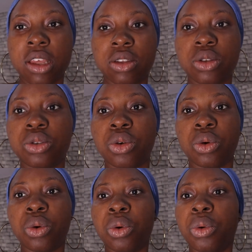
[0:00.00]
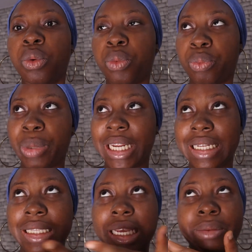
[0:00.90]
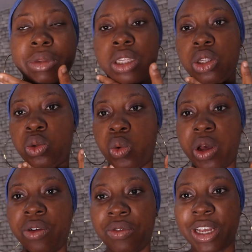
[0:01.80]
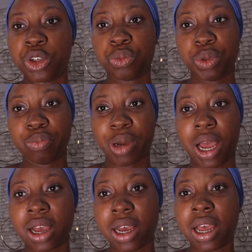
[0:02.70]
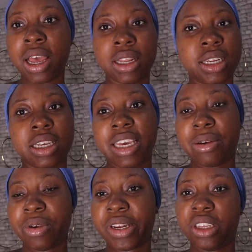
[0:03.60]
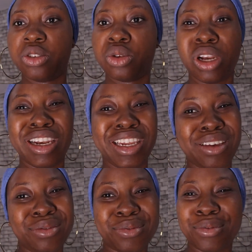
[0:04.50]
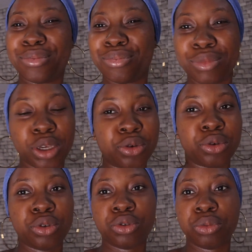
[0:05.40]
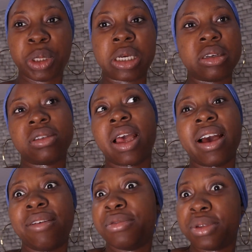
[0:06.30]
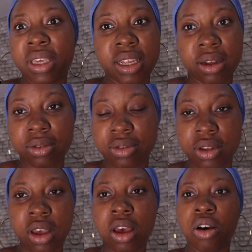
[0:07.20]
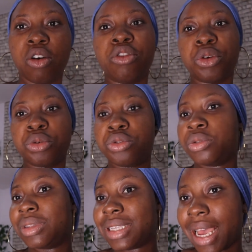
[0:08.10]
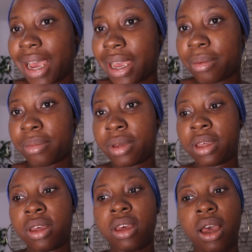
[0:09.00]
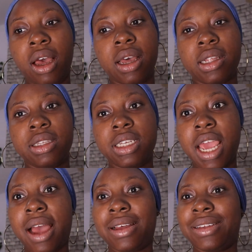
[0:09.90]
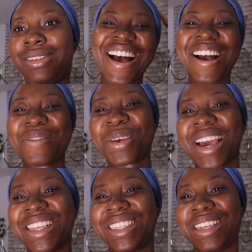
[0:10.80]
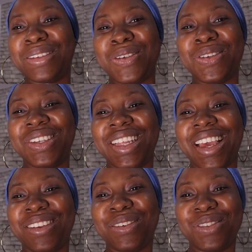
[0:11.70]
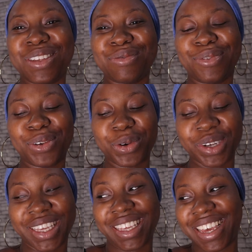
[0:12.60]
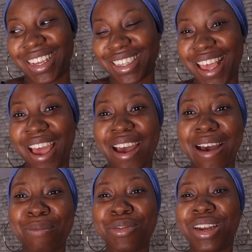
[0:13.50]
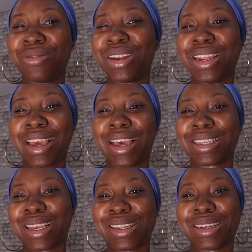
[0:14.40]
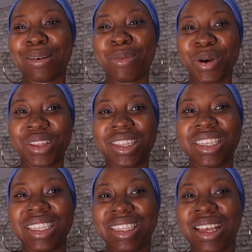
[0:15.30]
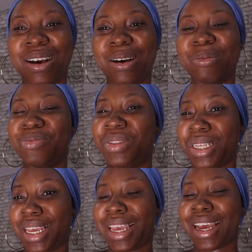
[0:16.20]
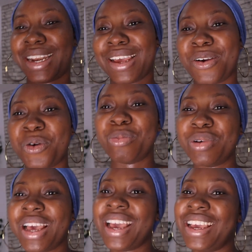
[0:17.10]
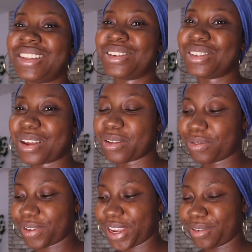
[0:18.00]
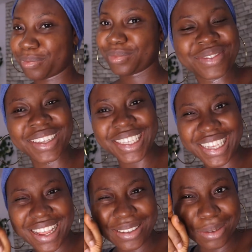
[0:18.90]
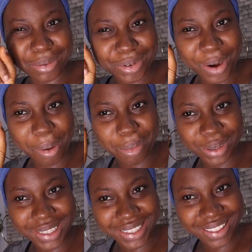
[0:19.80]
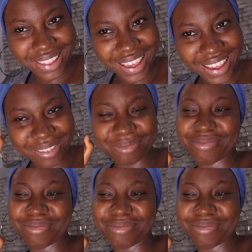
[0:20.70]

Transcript: so by the time it's 12, I should be back, then get ready to leave Ikorodu because I have to get out of Ikorodu on time. And yeah, I hope you guys stay tuned to the end of this vlog. Yes, I'm really excited about this day, and I hope it turns out fine. You see that subscribe button there?